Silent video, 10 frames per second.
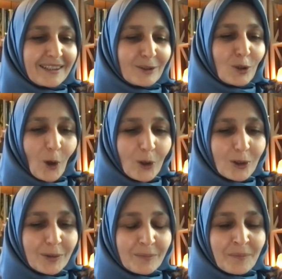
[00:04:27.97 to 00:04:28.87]

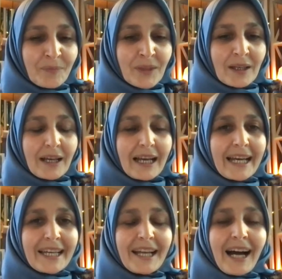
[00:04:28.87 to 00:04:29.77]
talk.
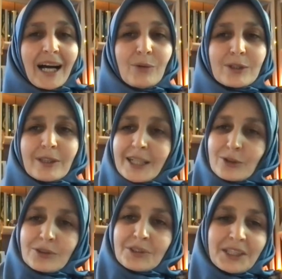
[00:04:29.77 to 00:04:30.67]
And I would
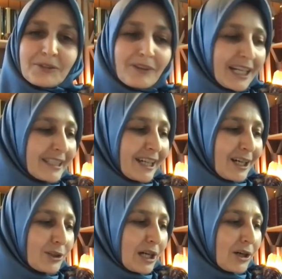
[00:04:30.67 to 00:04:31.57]
like to invite
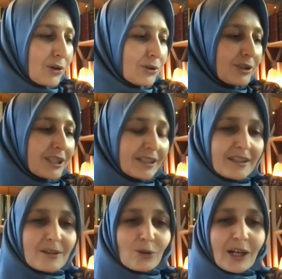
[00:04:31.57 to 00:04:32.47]
our
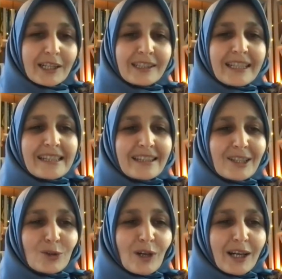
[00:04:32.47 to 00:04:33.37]
audience who are
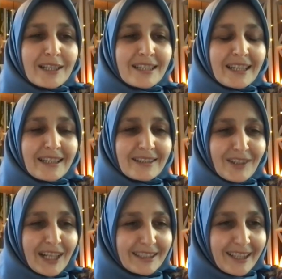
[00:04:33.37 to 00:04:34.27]
listening to us
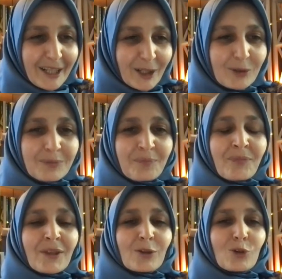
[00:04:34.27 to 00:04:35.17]
right now
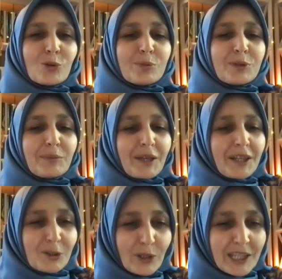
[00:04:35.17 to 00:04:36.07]
to
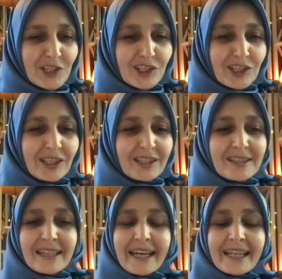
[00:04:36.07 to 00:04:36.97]
prepare
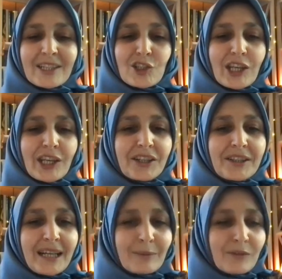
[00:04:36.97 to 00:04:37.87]
questions and share
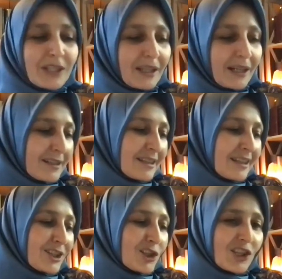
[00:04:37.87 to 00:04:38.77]
them with us
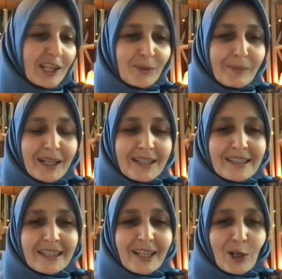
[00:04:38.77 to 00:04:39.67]
at the chat box
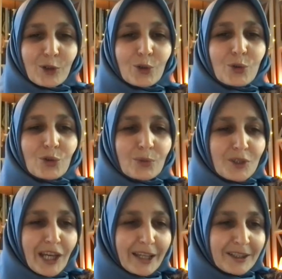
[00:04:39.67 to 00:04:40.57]
in our YouTube
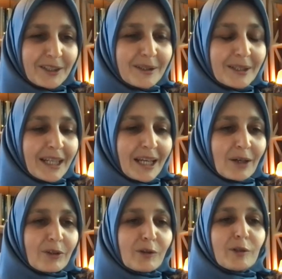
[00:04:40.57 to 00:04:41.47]
channel.
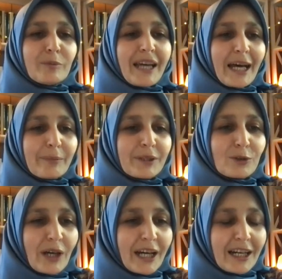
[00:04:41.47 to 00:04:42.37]
We will be happy
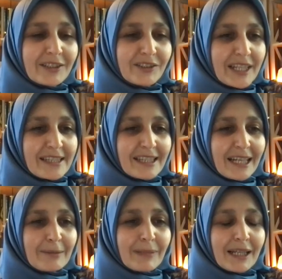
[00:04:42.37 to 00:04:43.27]
to address
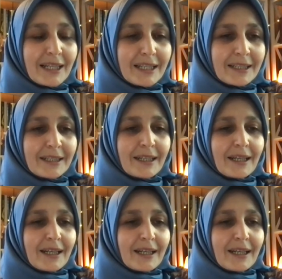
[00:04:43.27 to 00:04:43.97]
them, and